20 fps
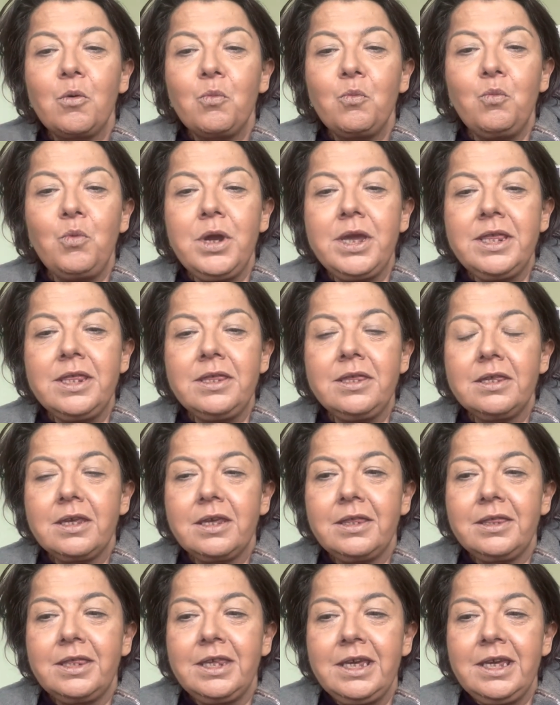with
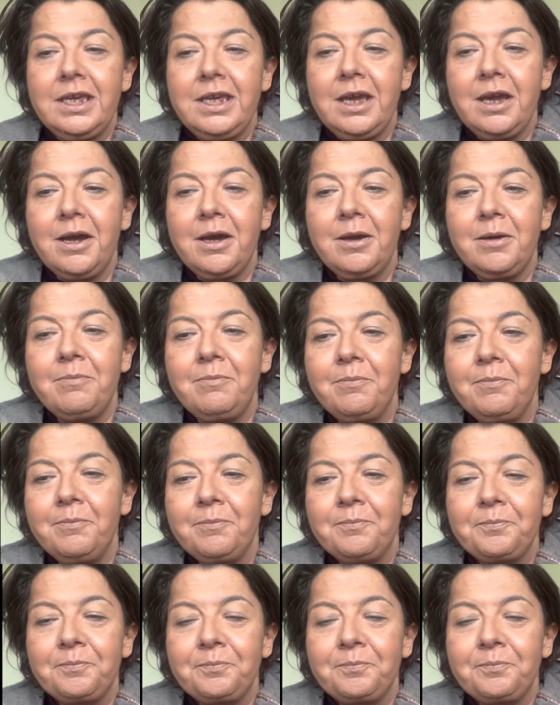the